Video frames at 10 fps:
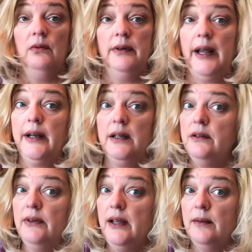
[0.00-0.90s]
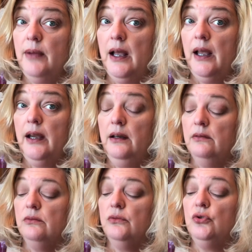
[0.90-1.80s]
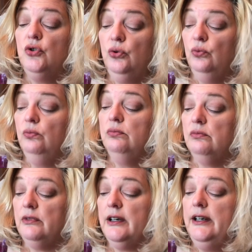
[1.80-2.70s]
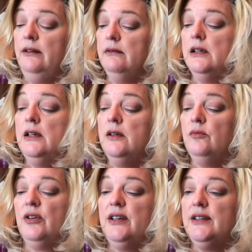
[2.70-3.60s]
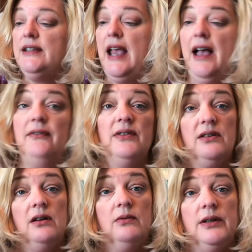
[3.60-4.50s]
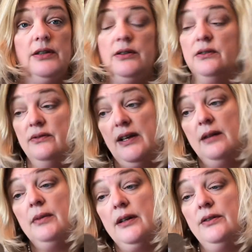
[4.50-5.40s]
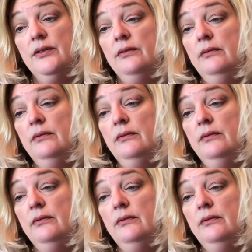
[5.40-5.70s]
90 divided by 2, right? Because half is always divided by 2.